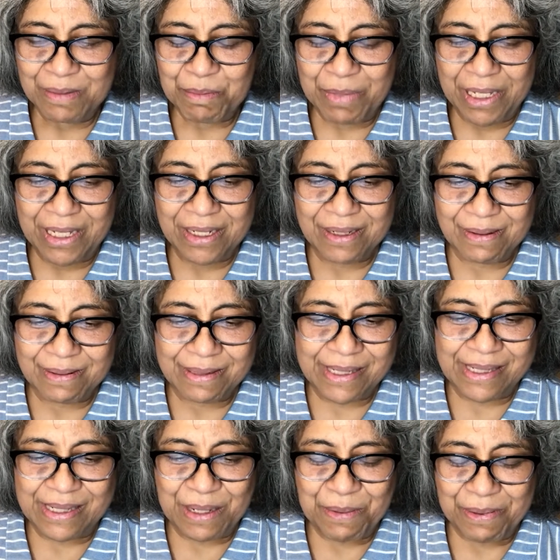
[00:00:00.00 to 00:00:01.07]
been good
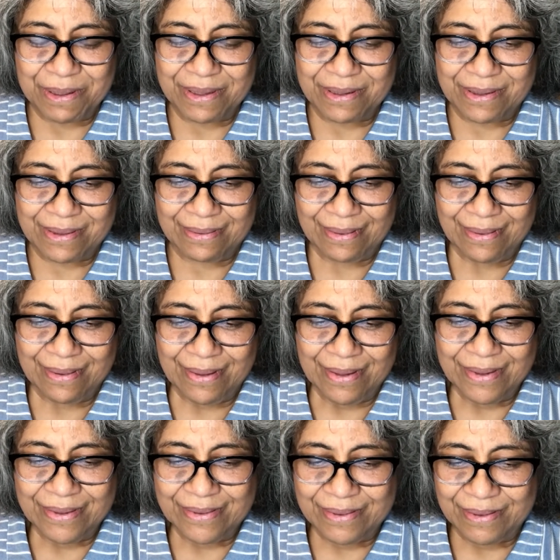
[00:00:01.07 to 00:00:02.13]
stewards
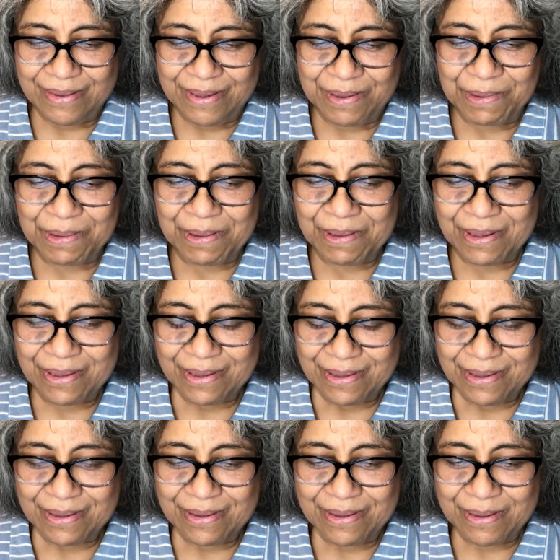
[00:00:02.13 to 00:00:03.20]
to your
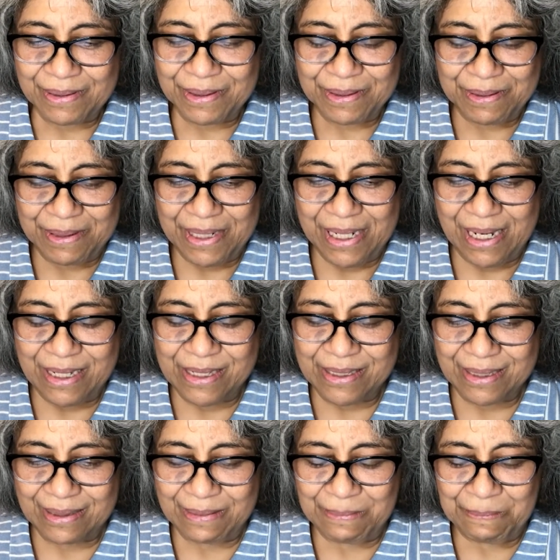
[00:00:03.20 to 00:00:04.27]
good
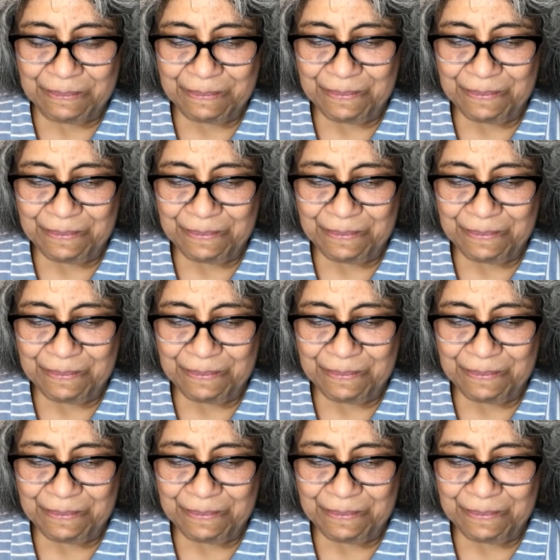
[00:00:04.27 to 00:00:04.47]
creation.